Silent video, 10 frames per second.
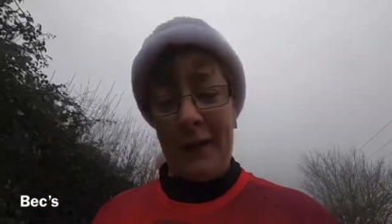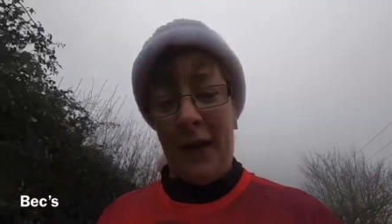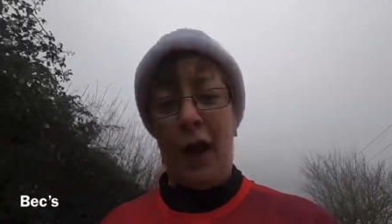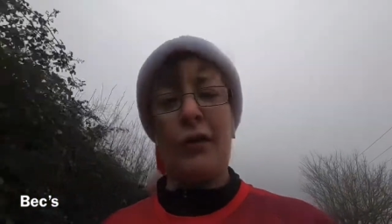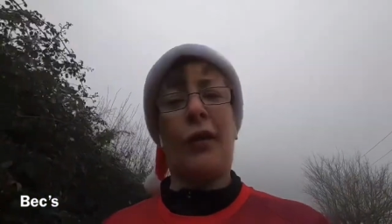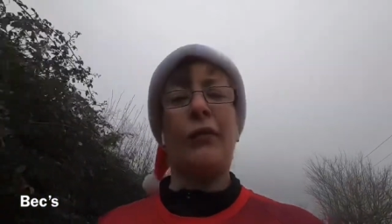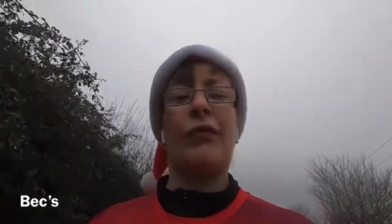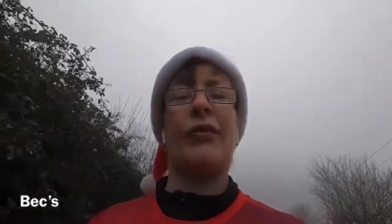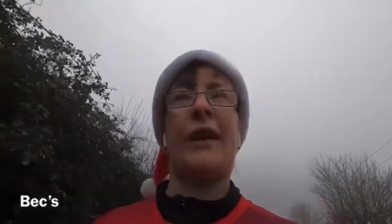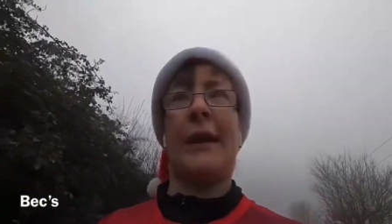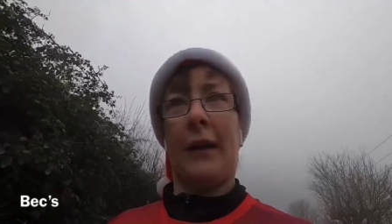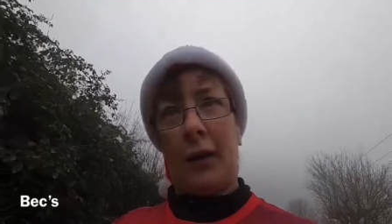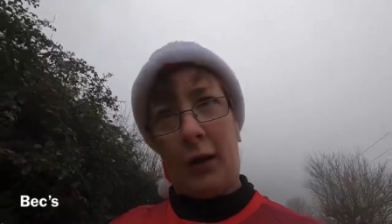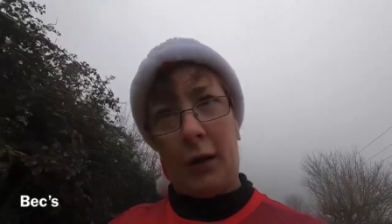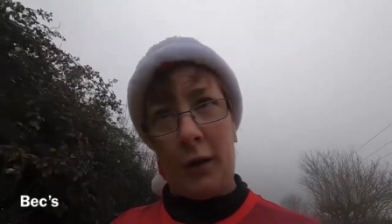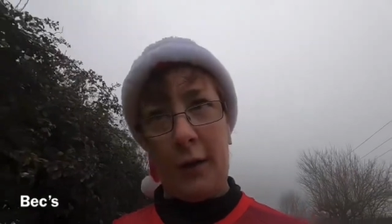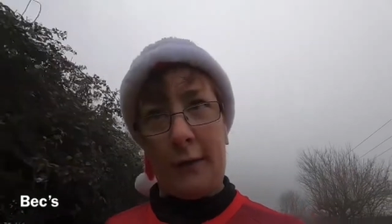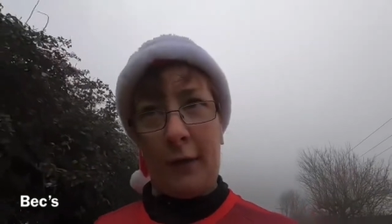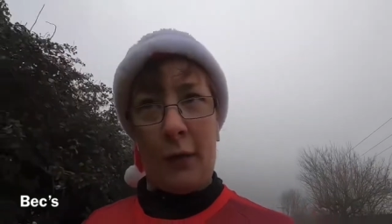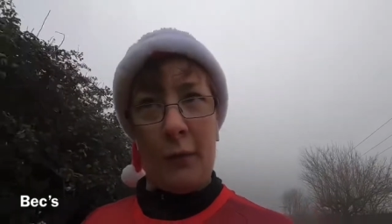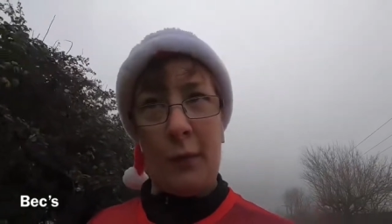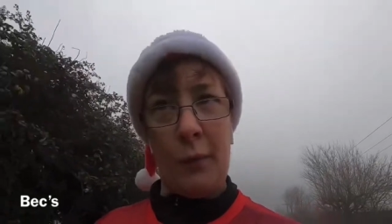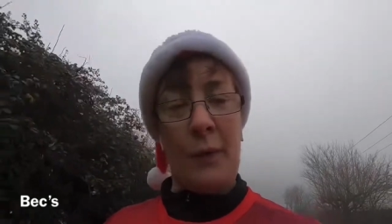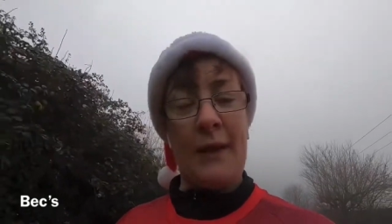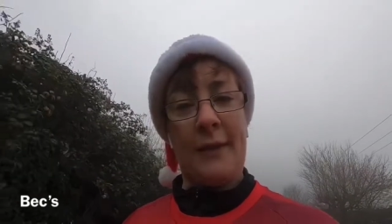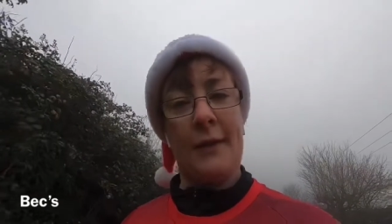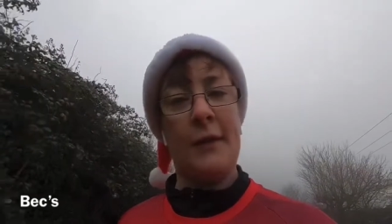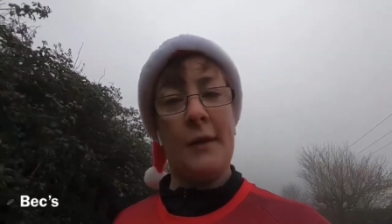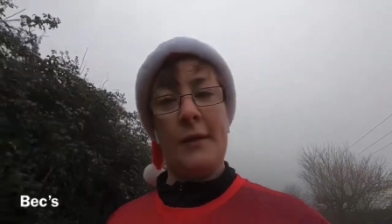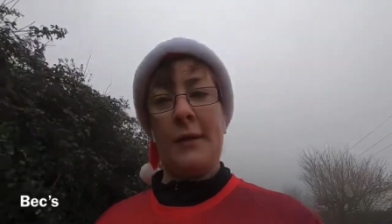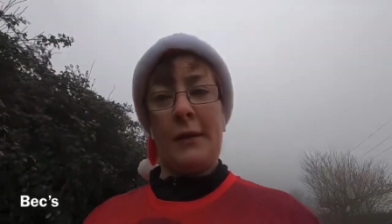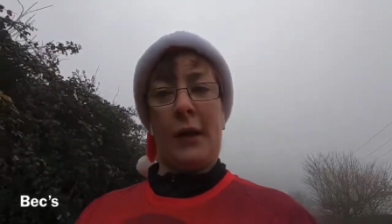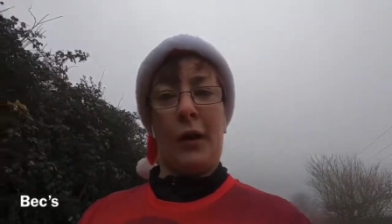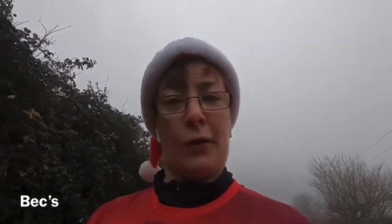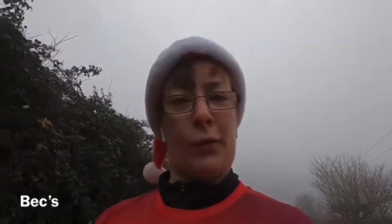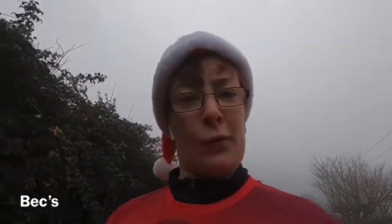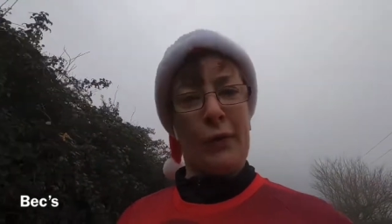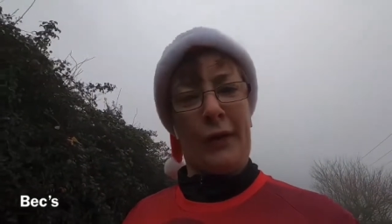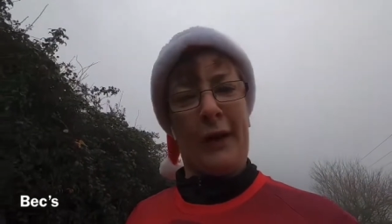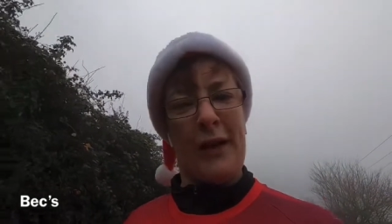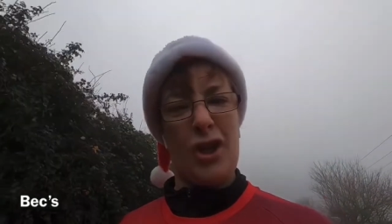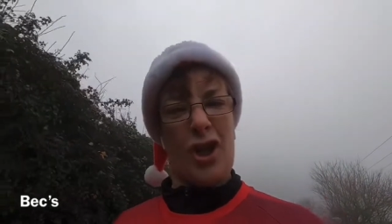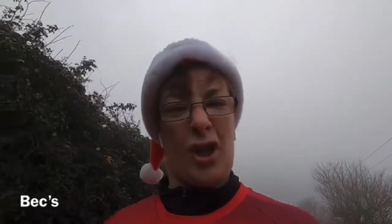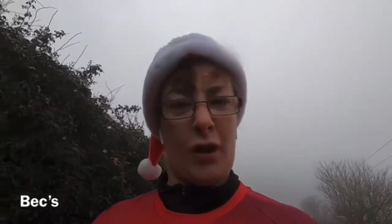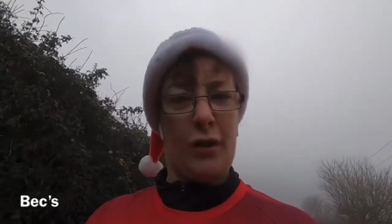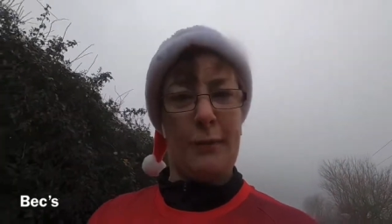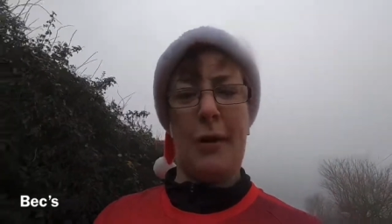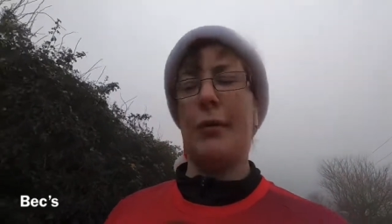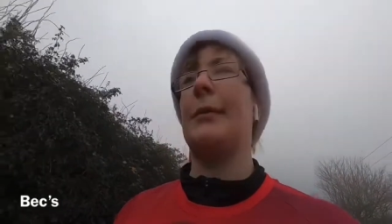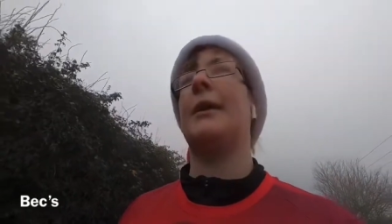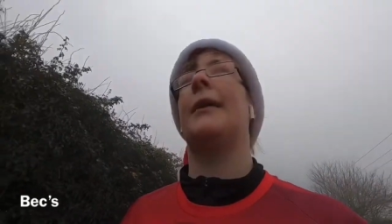I don't think it's going with colour coordination at the moment.